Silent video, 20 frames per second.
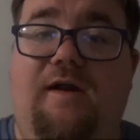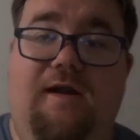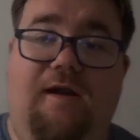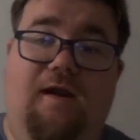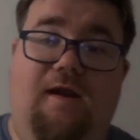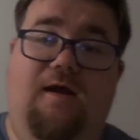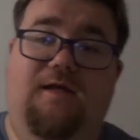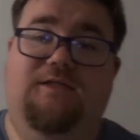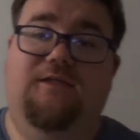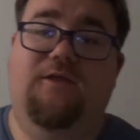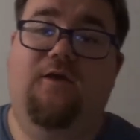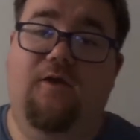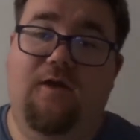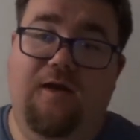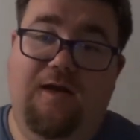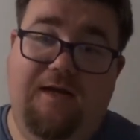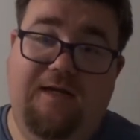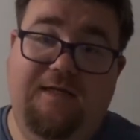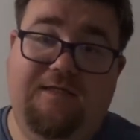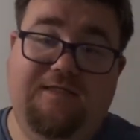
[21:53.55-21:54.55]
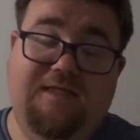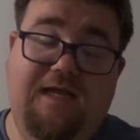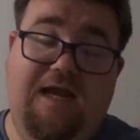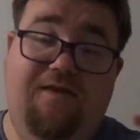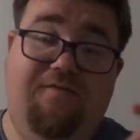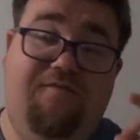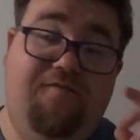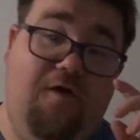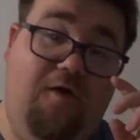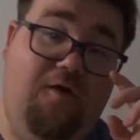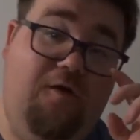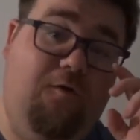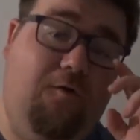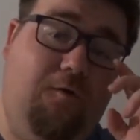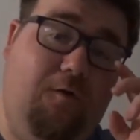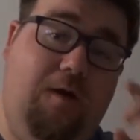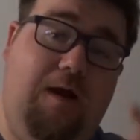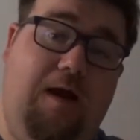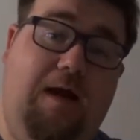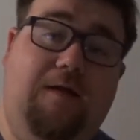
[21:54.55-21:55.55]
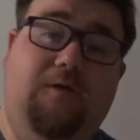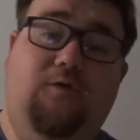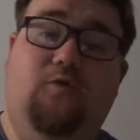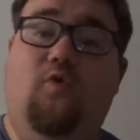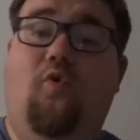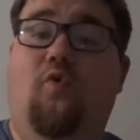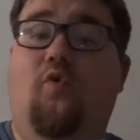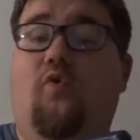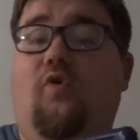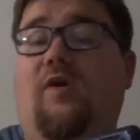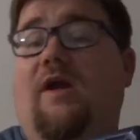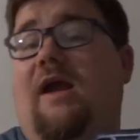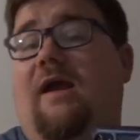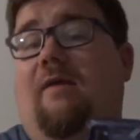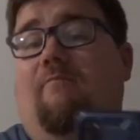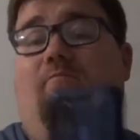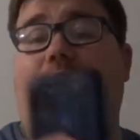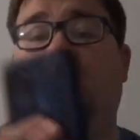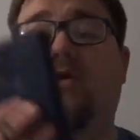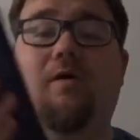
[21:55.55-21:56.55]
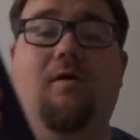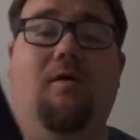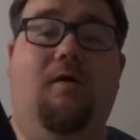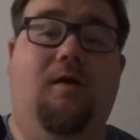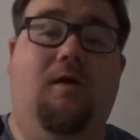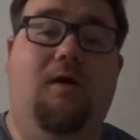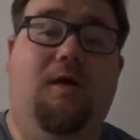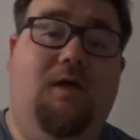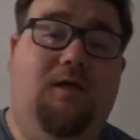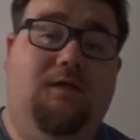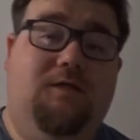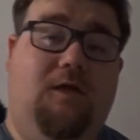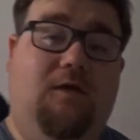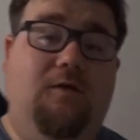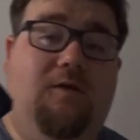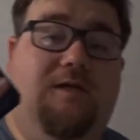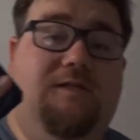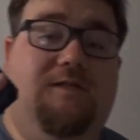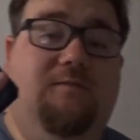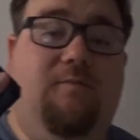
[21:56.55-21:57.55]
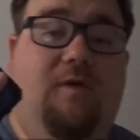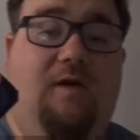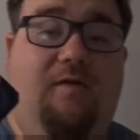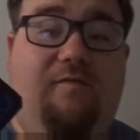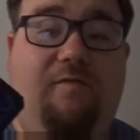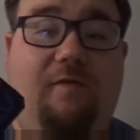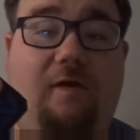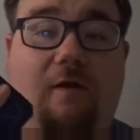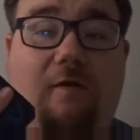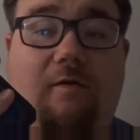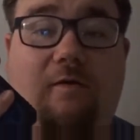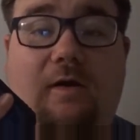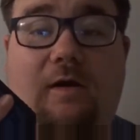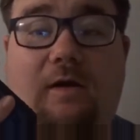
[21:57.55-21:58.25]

last but not least, a phone and or camera. So this is my phone.